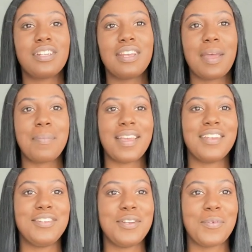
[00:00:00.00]
going to get back
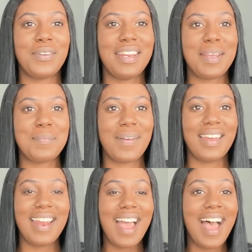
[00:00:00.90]
into your reading,
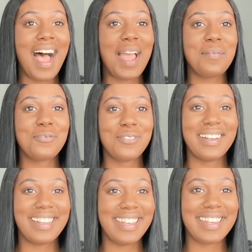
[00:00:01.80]
but I am
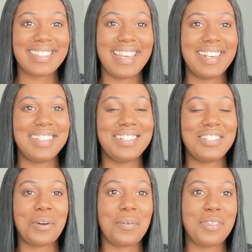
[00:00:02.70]
really excited to
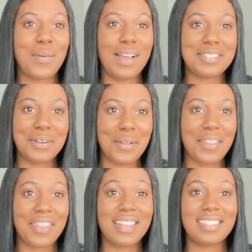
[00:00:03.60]
share with you guys all
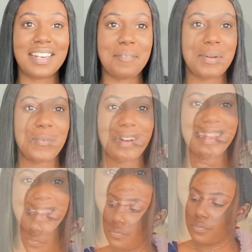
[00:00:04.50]
the things that I've been
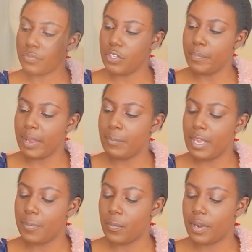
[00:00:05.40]
working on. You make
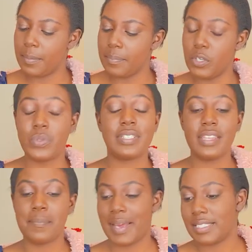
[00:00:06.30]
people want to, you see
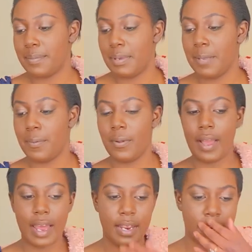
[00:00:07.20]
the best in people,
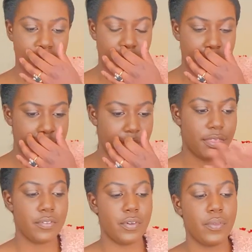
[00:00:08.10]
and it's almost like
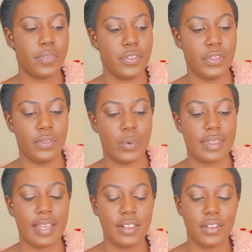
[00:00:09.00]
through
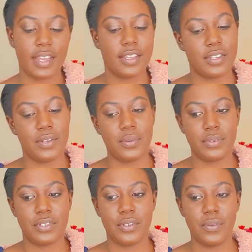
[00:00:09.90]
when they look at you
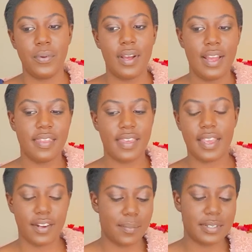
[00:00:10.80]
too, they
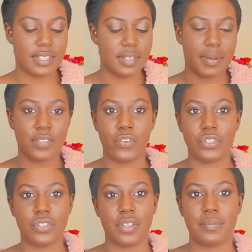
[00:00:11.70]
can almost see the best
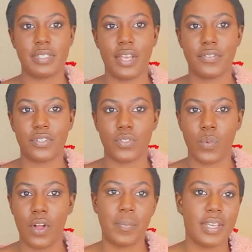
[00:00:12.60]
version of themselves as
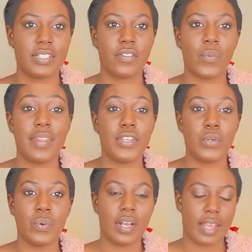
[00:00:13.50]
well, because of the way that
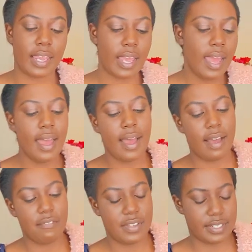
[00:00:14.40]
you like
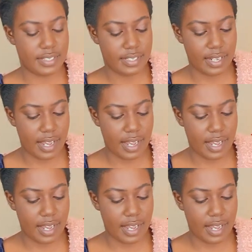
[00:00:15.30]
have this